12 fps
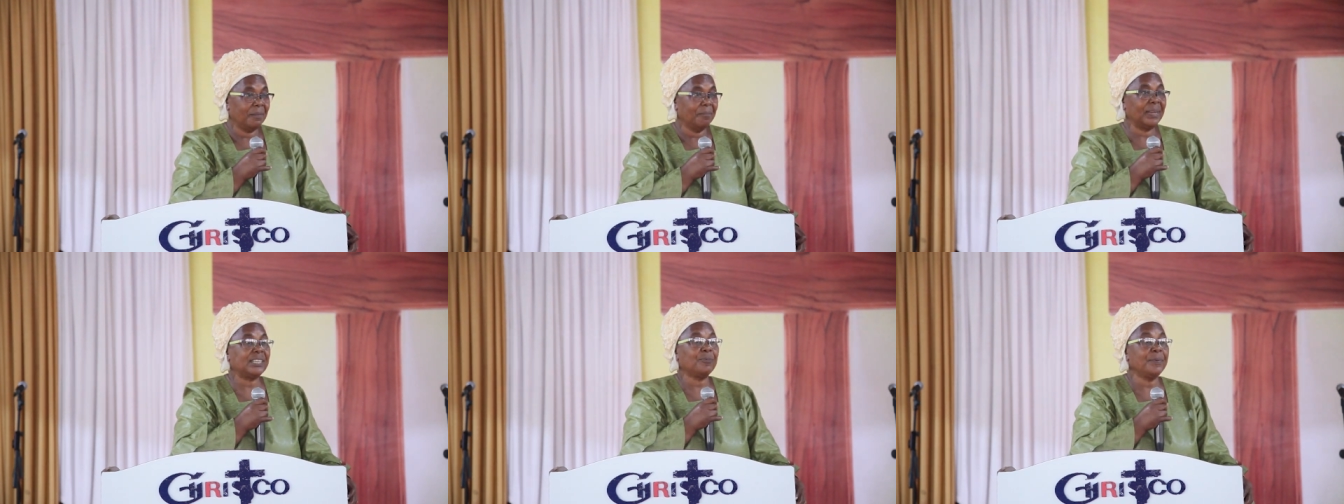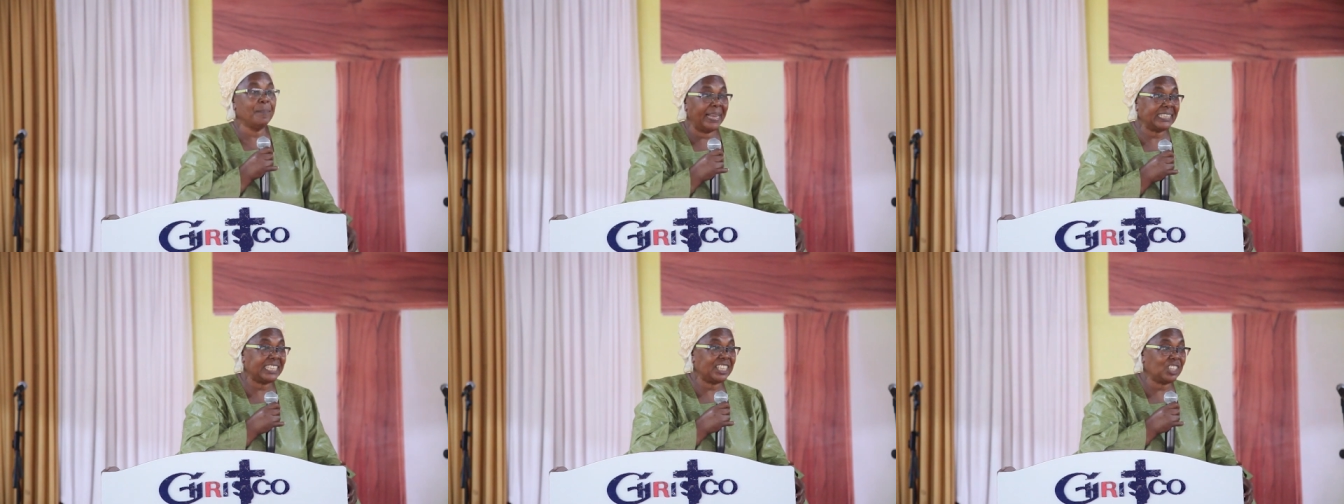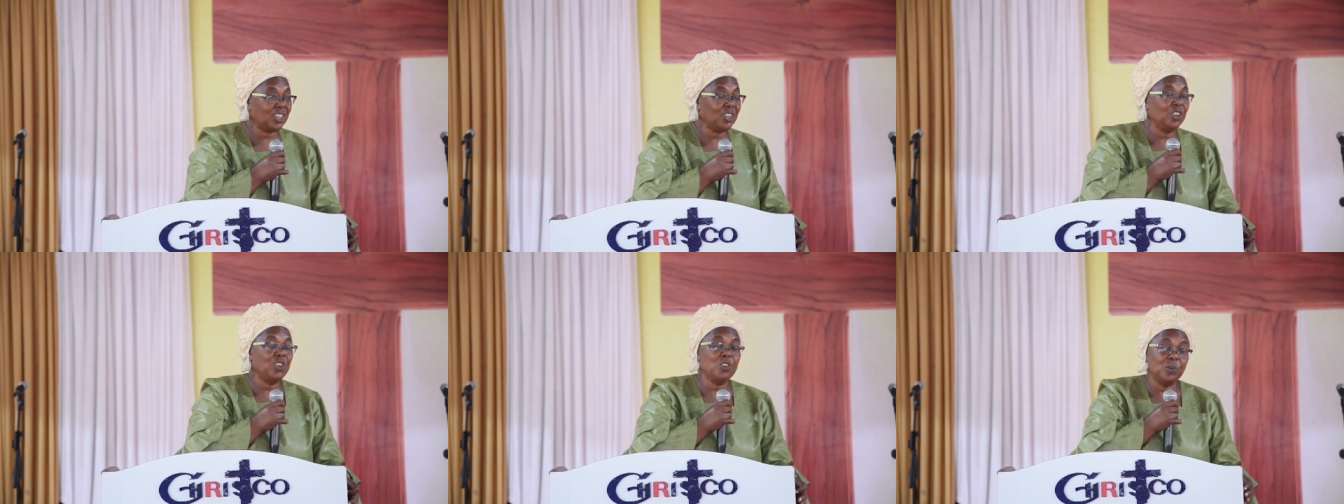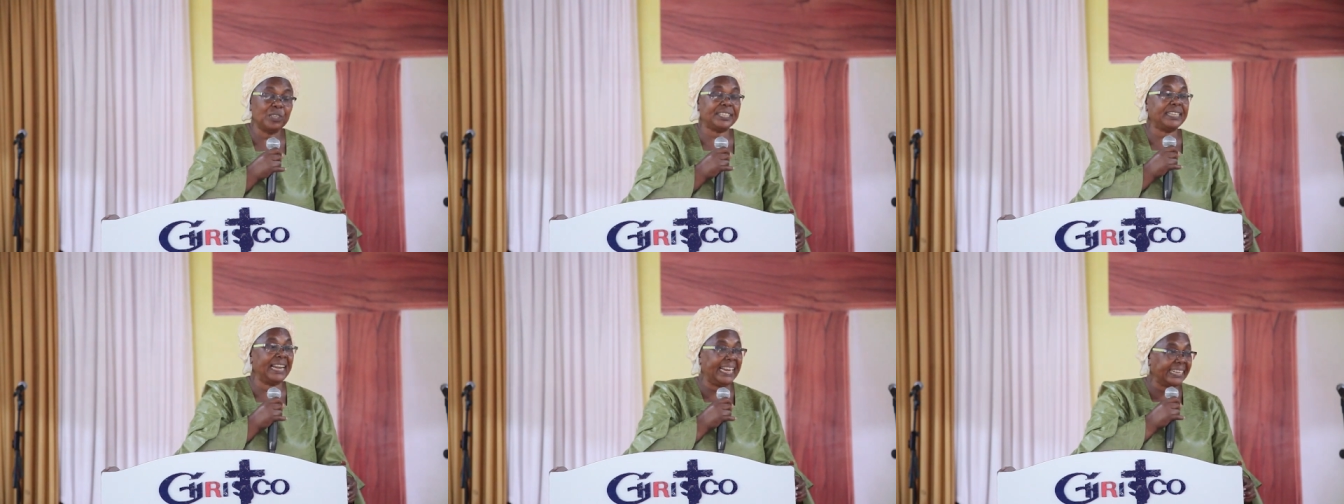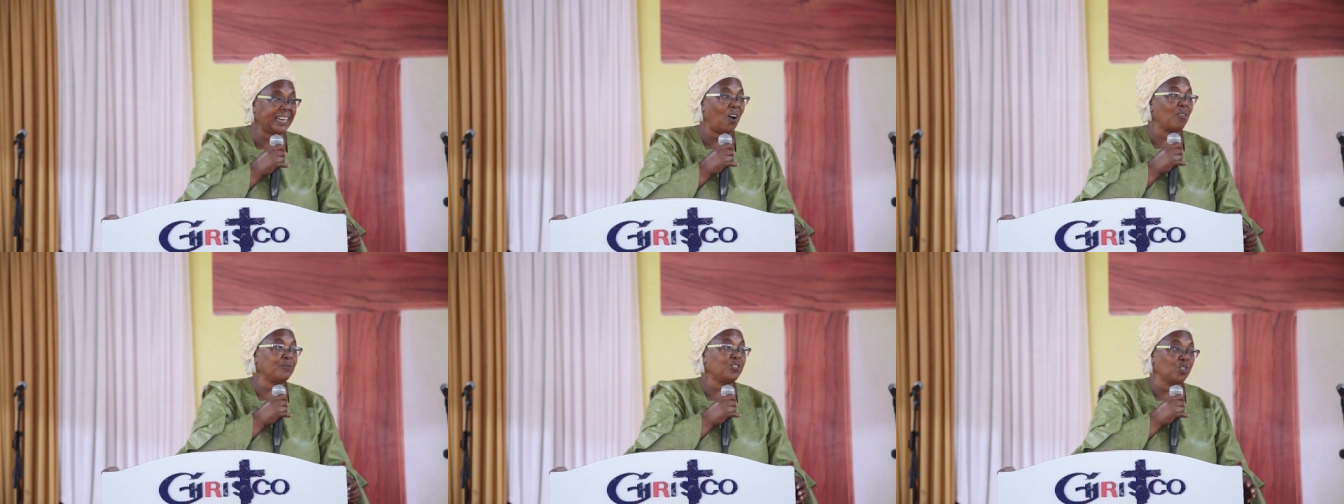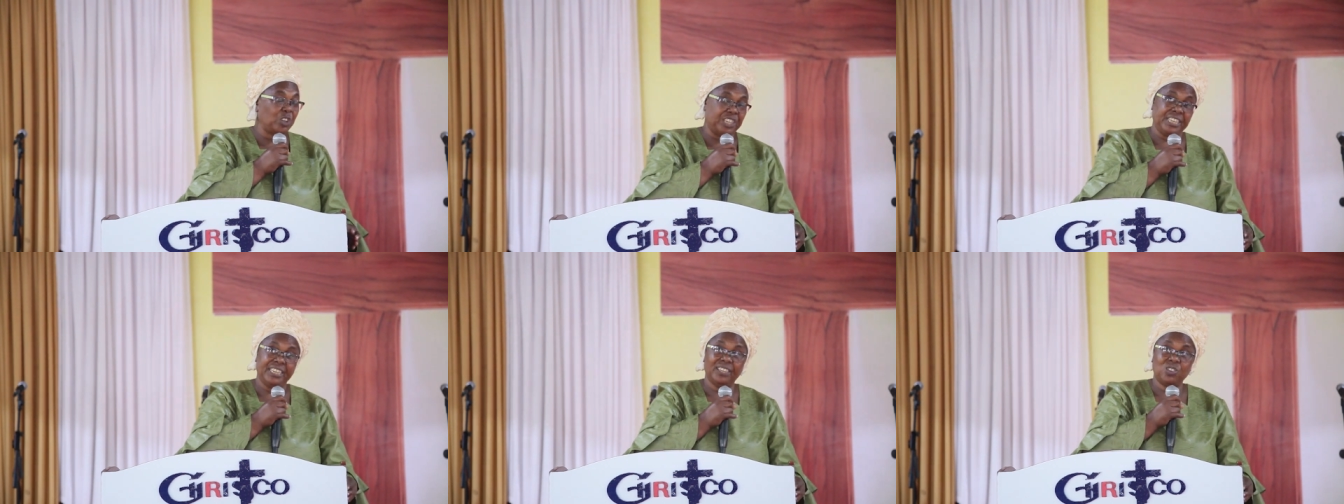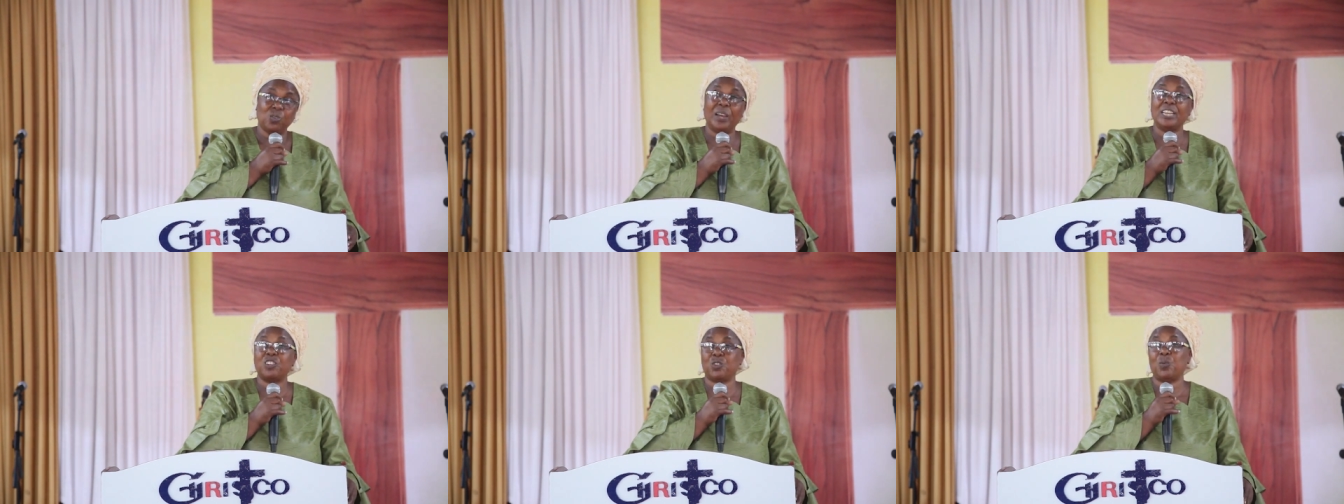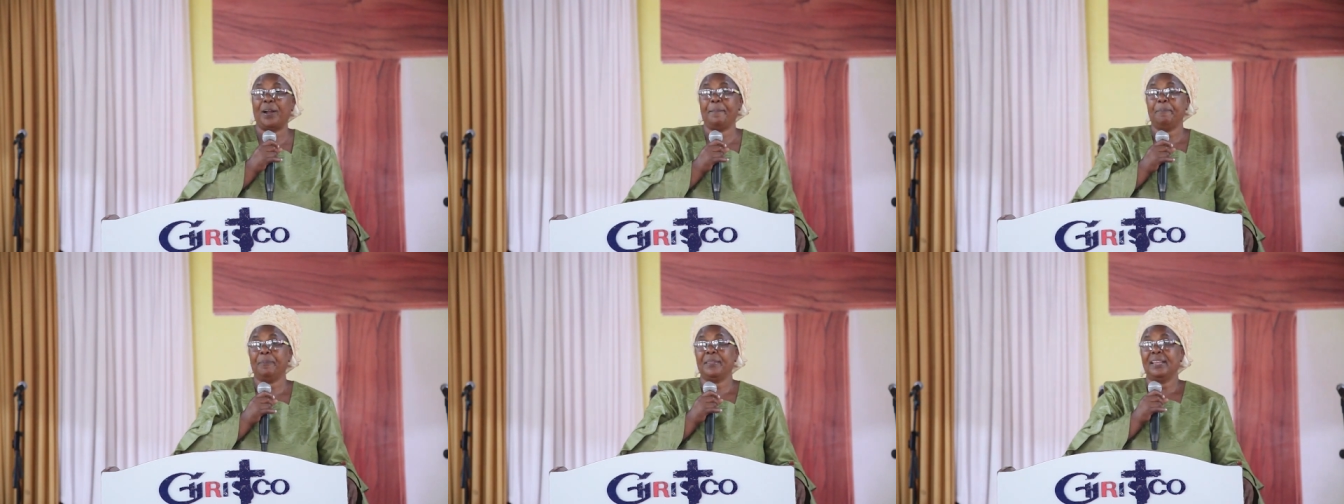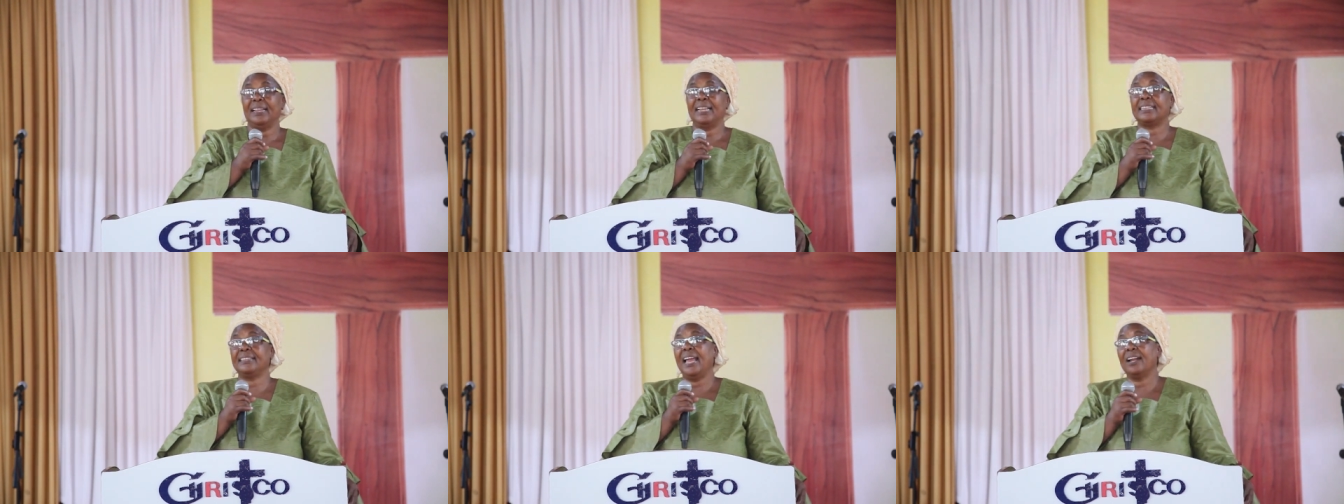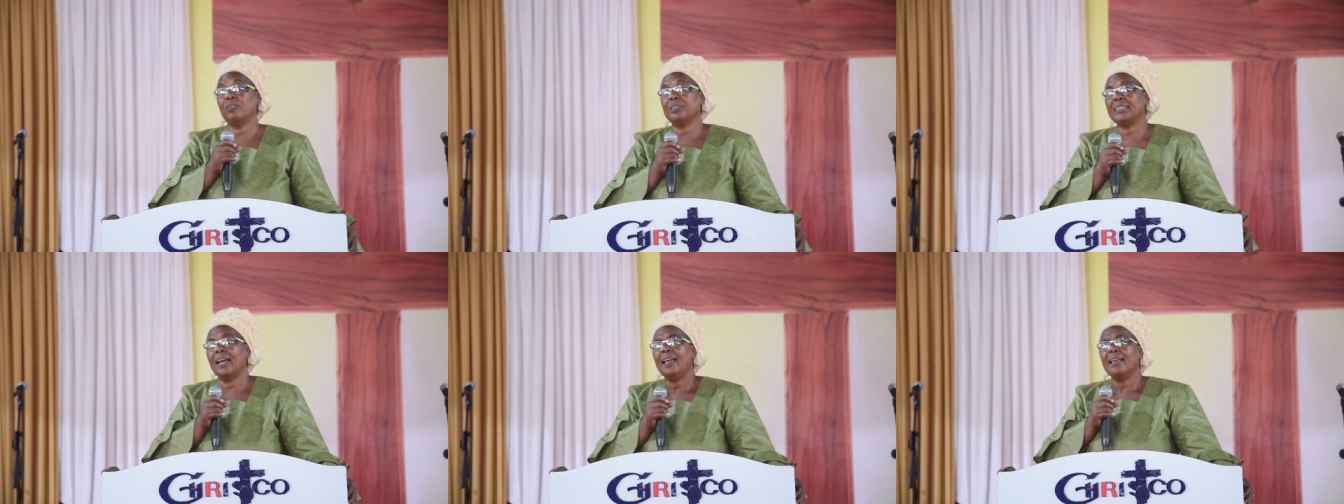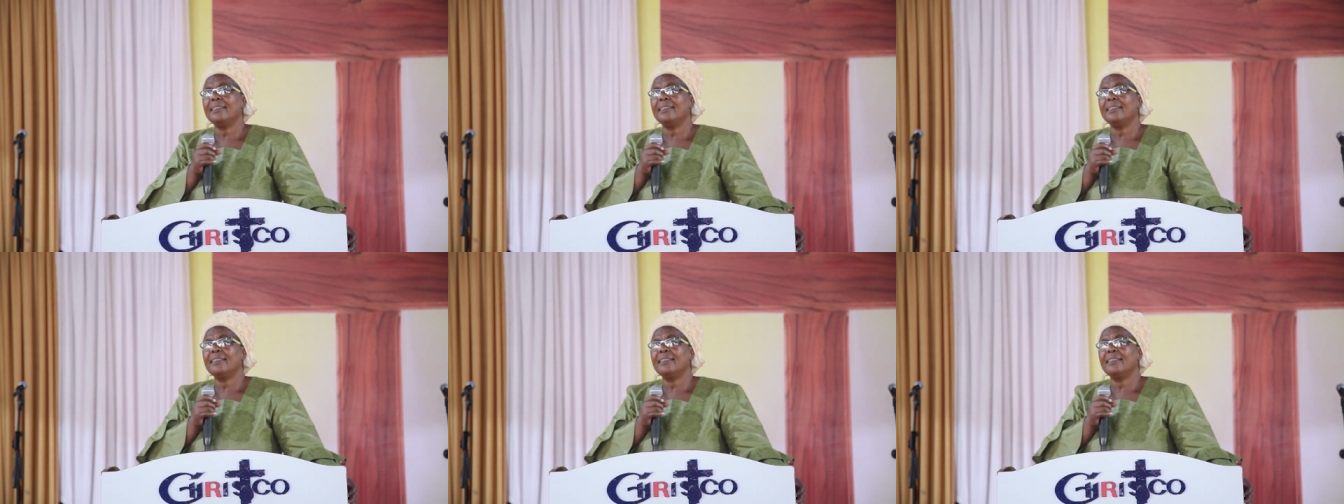But we must use the letter of Jude to ensure that they are not here.